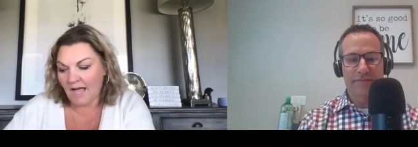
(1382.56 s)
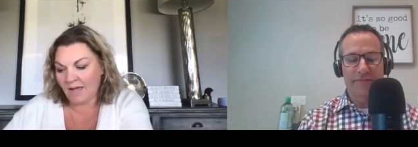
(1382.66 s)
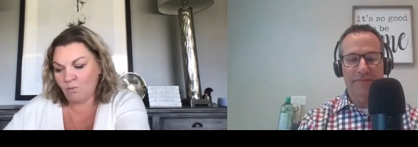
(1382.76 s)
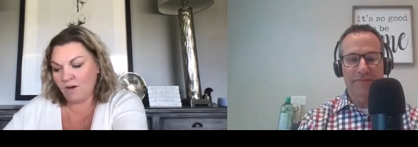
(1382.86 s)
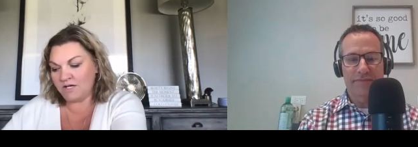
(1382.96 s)

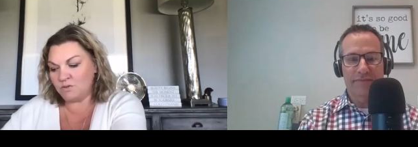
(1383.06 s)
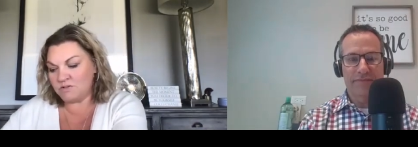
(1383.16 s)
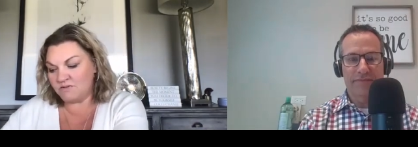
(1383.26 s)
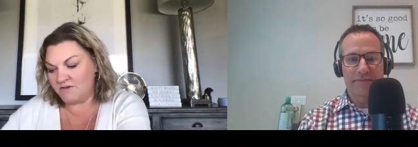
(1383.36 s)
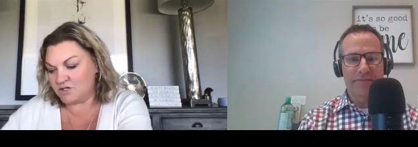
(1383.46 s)
Speaker 1: I want you
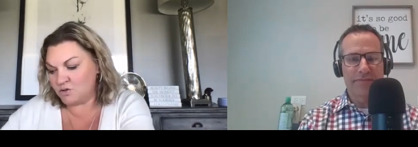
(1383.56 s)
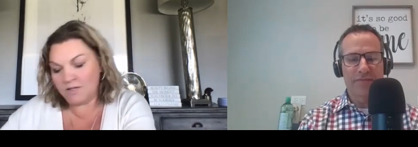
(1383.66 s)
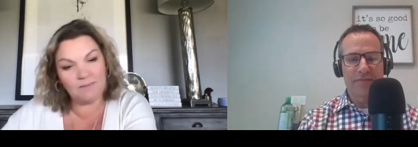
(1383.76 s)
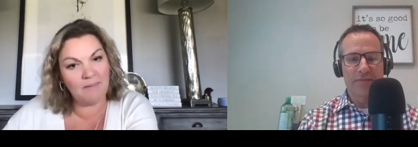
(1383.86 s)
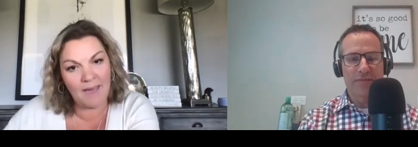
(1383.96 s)
to
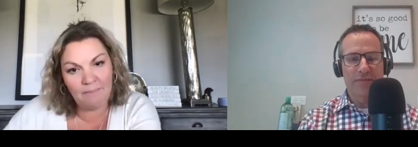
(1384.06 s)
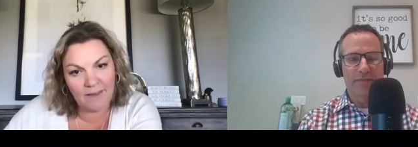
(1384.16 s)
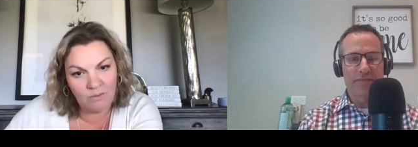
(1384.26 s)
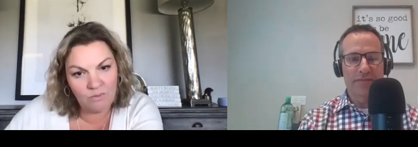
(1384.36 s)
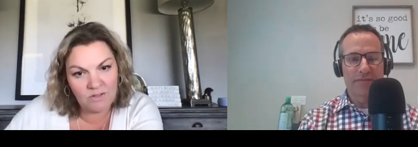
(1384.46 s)
visually map
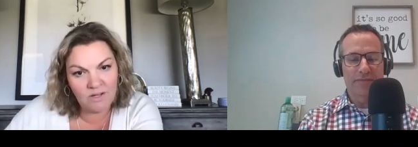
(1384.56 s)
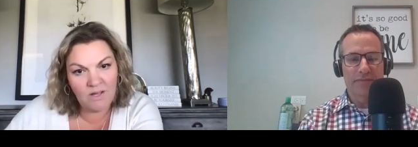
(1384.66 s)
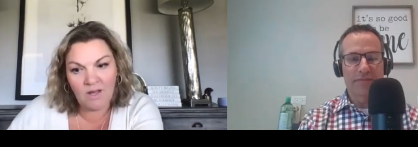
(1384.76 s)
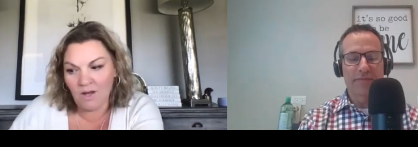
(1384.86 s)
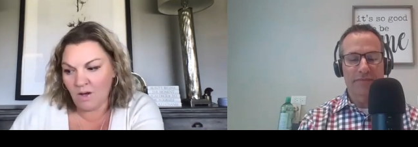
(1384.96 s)
out
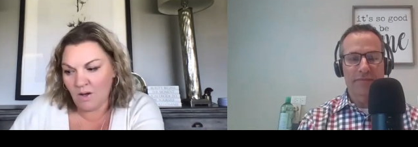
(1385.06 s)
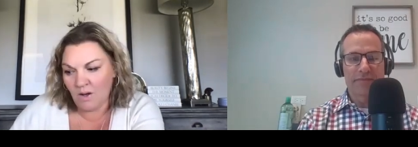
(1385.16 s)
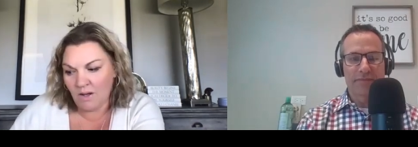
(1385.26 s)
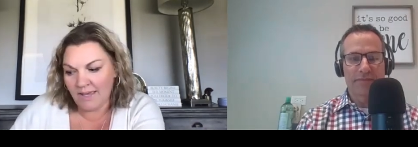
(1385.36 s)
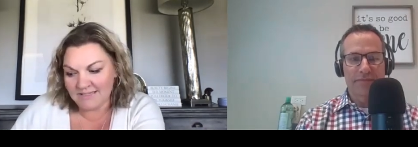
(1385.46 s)

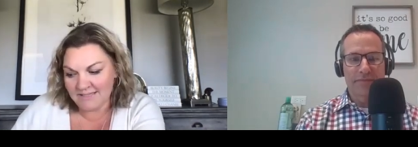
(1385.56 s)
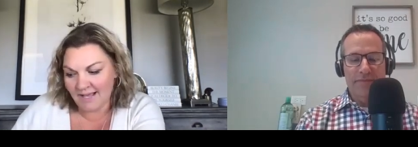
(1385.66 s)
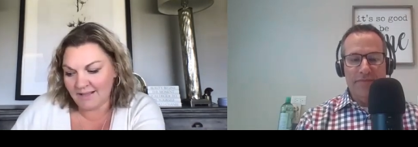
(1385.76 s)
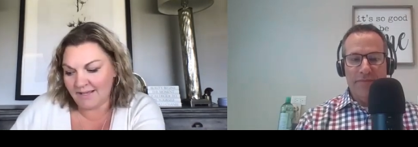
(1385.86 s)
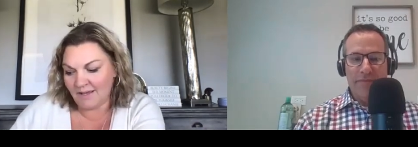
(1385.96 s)

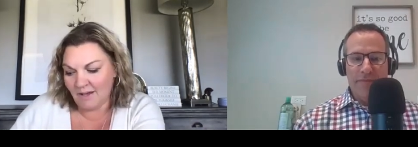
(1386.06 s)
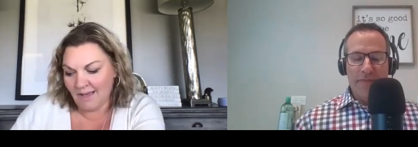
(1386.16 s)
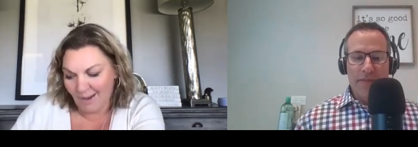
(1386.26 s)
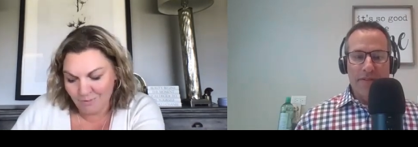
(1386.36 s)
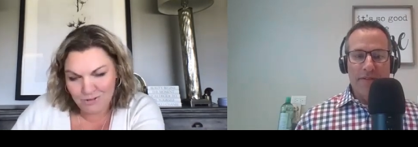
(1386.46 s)
exactly
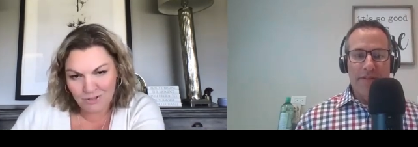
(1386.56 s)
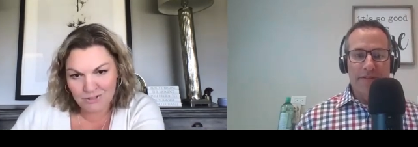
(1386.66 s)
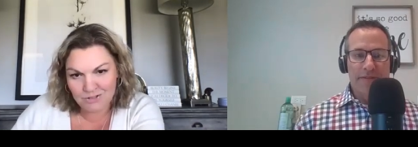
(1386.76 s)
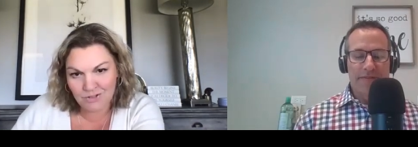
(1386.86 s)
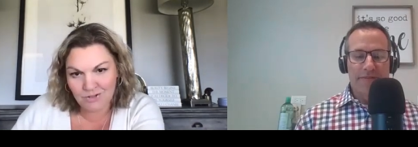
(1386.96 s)
how much you're
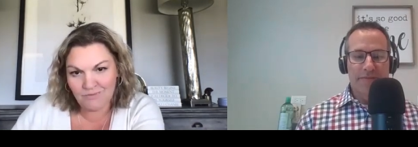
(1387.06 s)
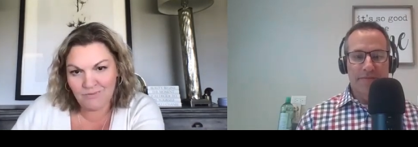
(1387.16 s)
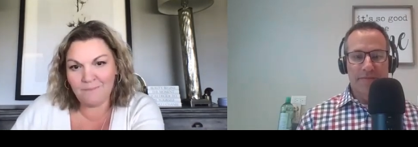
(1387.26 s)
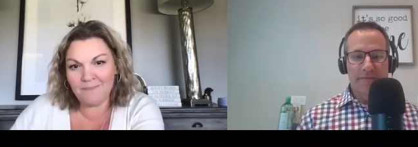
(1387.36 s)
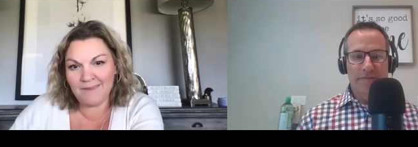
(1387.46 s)
going to serve,
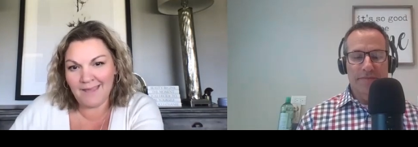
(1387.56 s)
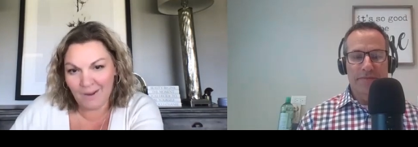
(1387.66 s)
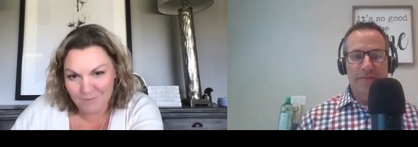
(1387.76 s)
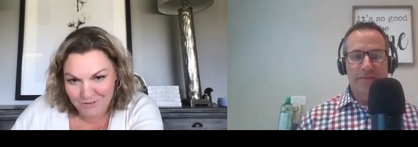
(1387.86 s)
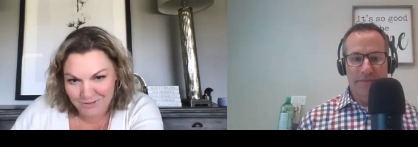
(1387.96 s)

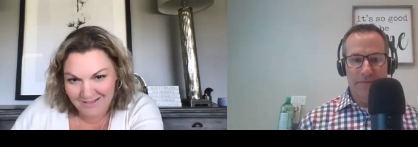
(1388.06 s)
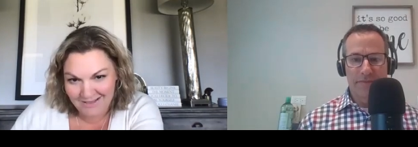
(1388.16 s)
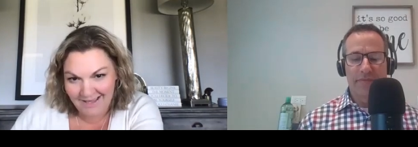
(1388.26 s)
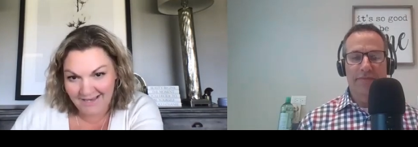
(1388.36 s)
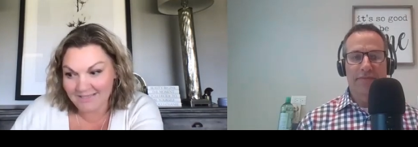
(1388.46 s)
how much you're going
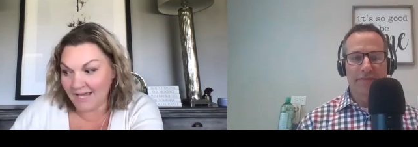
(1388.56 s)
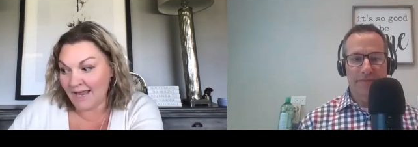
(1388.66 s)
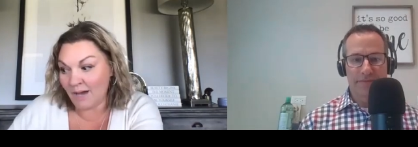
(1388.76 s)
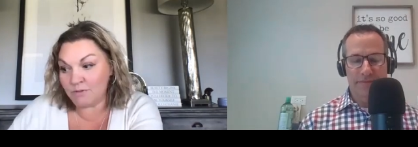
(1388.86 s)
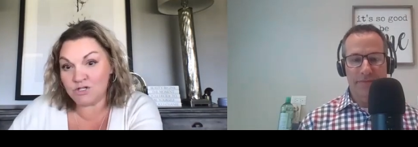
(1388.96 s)
to collect,
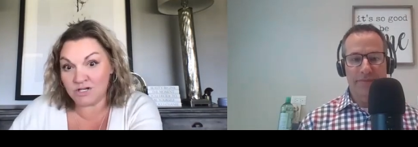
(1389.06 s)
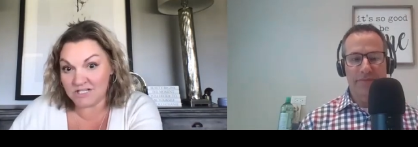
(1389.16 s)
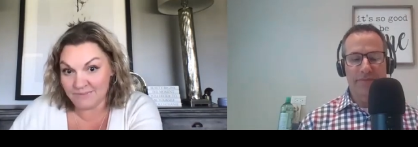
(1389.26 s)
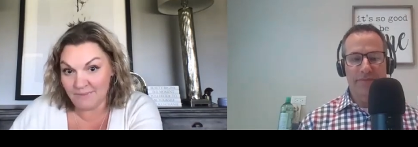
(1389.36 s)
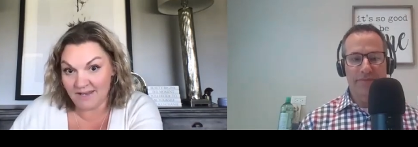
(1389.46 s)
and how much mm-hmm. you're
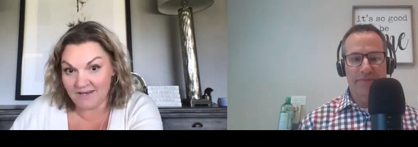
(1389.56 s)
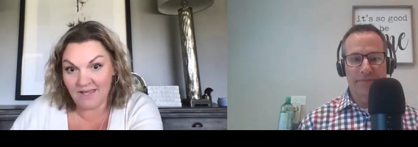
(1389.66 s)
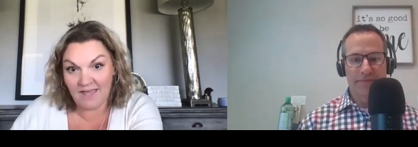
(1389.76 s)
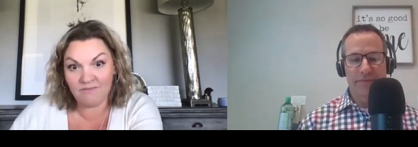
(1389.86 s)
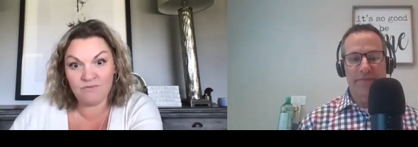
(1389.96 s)
going to
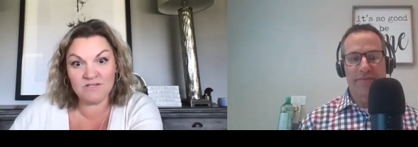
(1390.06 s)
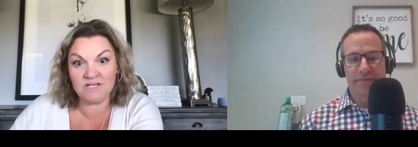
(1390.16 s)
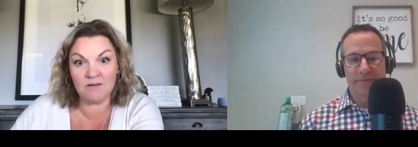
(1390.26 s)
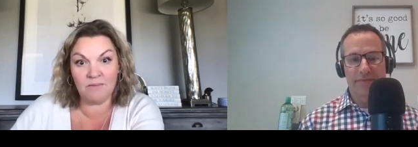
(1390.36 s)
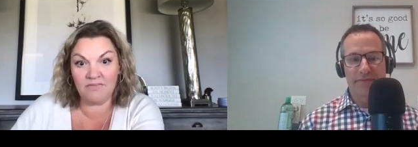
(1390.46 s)
every
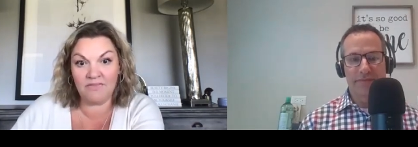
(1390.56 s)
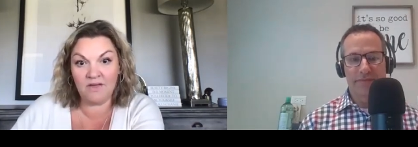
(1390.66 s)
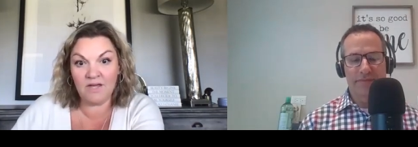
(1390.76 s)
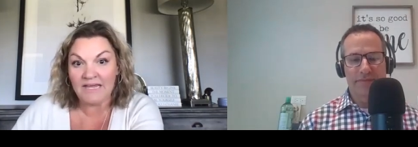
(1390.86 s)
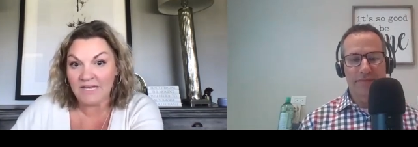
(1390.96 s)
single month.
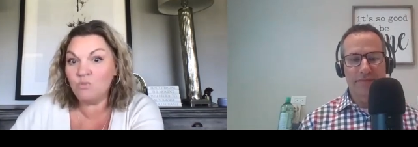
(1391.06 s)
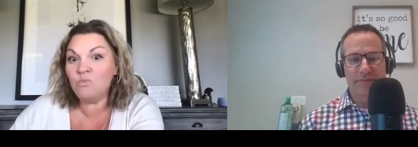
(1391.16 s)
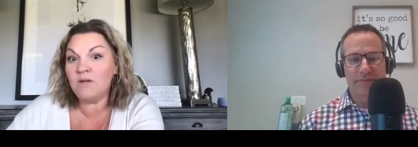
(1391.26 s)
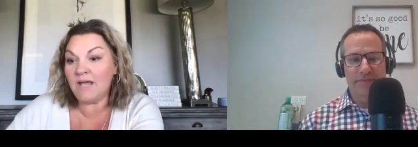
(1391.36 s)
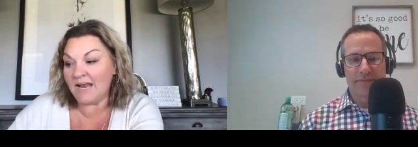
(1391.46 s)

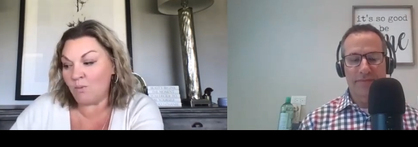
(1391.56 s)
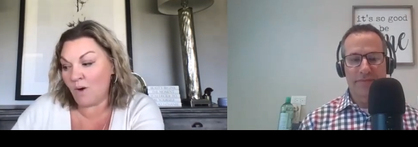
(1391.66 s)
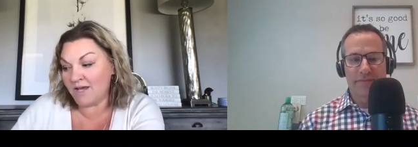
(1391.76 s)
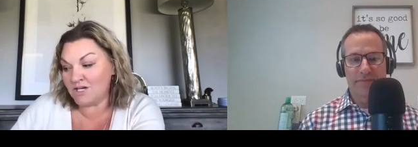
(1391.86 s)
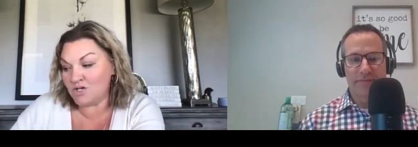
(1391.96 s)
In and I
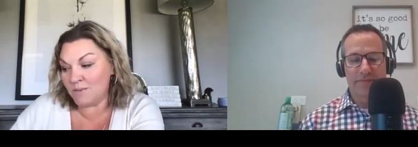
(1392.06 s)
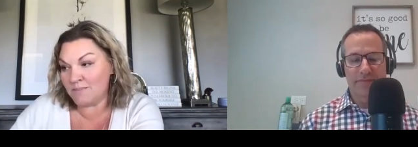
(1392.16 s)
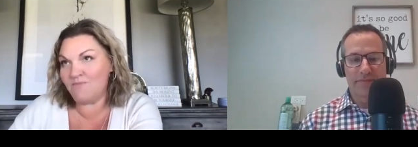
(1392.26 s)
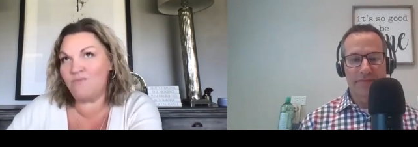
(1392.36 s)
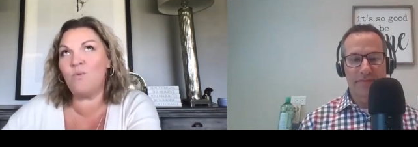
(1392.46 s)
want you to do it
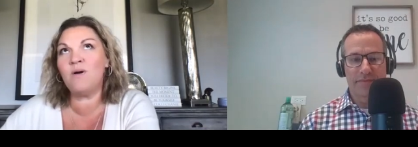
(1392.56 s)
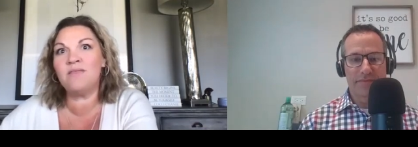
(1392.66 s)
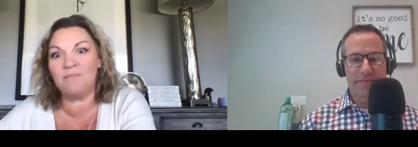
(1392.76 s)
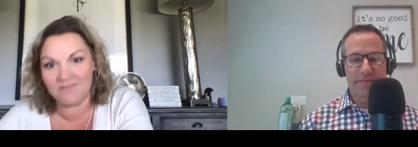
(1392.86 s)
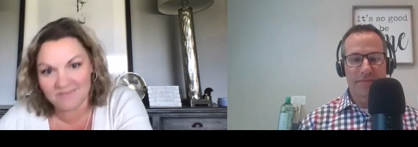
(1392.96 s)
before
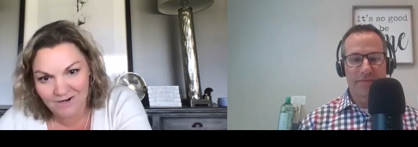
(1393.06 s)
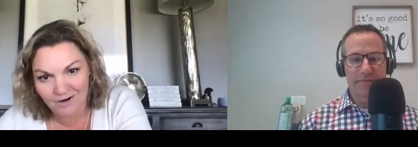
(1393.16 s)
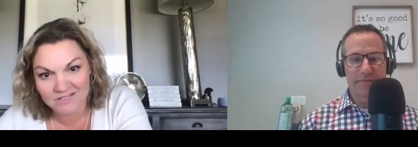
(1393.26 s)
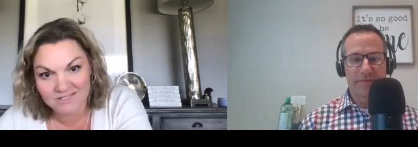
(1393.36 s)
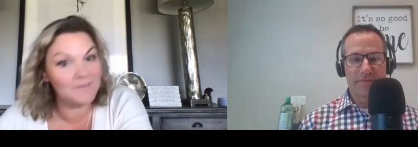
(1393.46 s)
the month
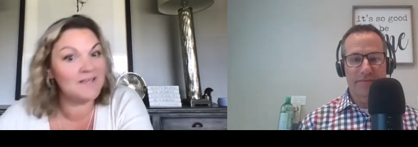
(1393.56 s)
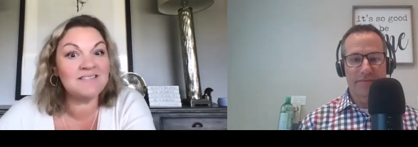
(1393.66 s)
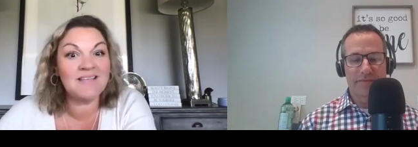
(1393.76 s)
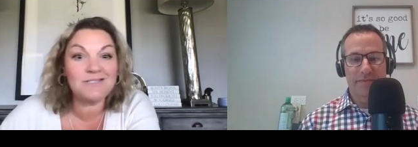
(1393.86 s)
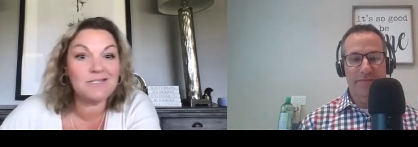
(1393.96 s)
starts
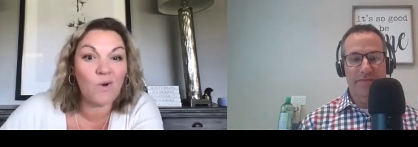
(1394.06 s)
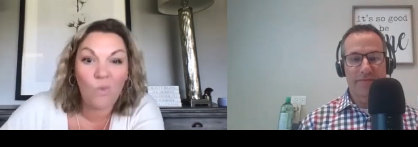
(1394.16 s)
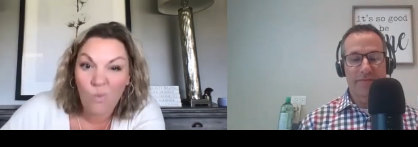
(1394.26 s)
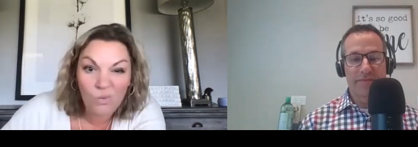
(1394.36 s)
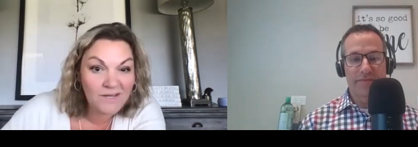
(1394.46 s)
because that's the
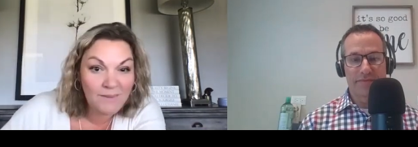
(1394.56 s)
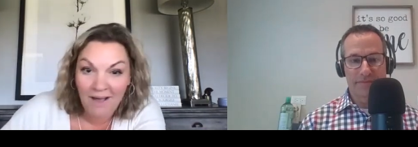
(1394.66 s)
only